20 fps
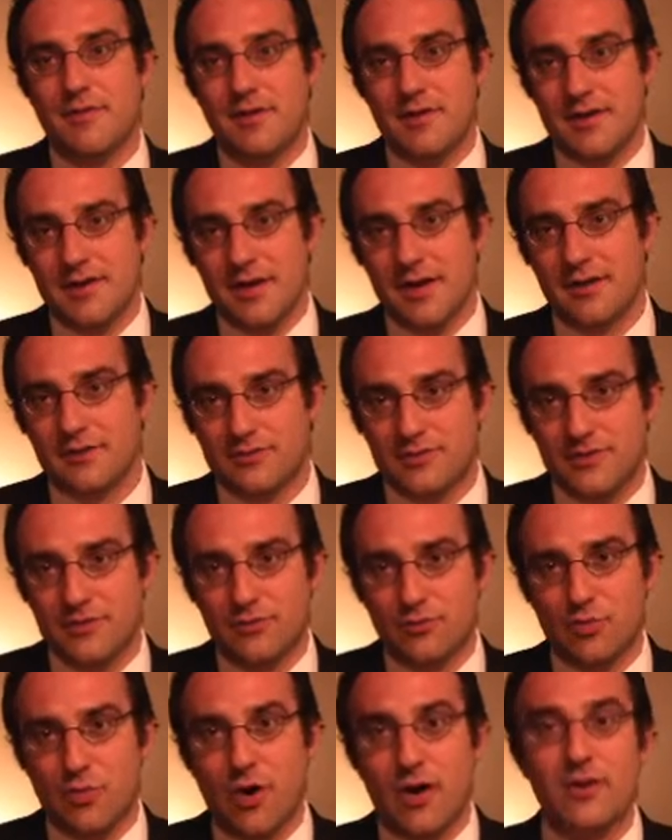the
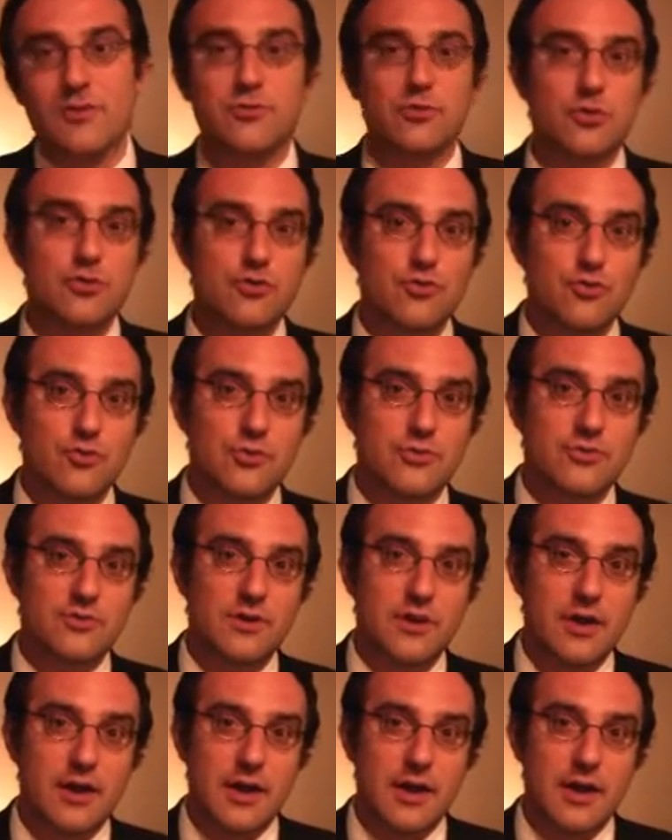ERCs were also used